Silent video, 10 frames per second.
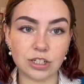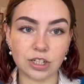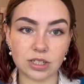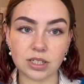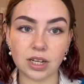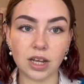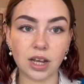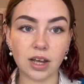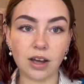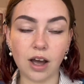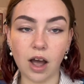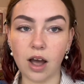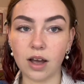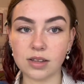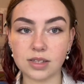just
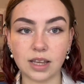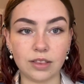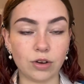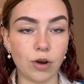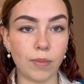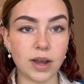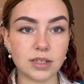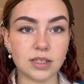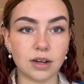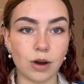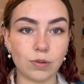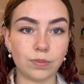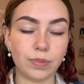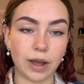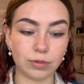ask in the comments and I'll
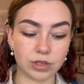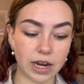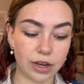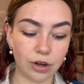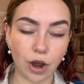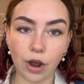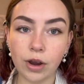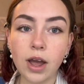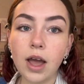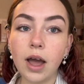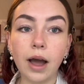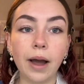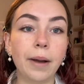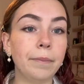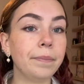be able to let you know.
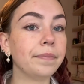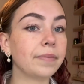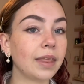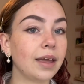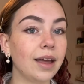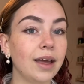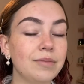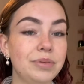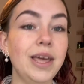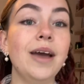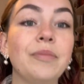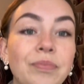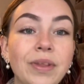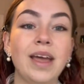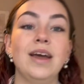But yeah,
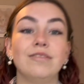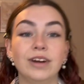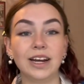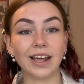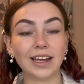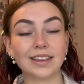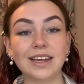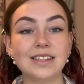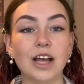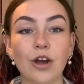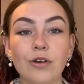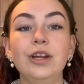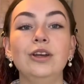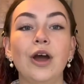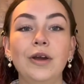really like this. I already
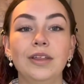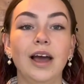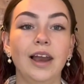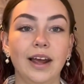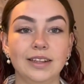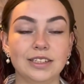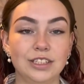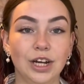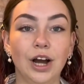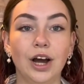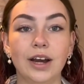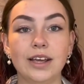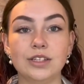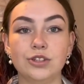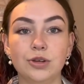know that I like this yarn.
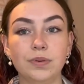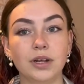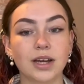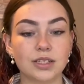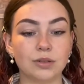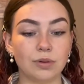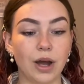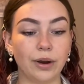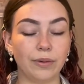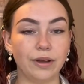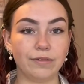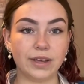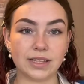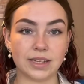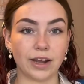It's super nice to work with.
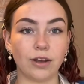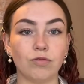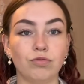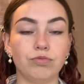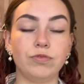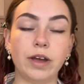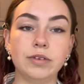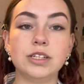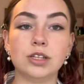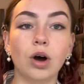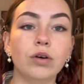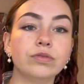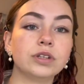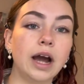It's like very soft.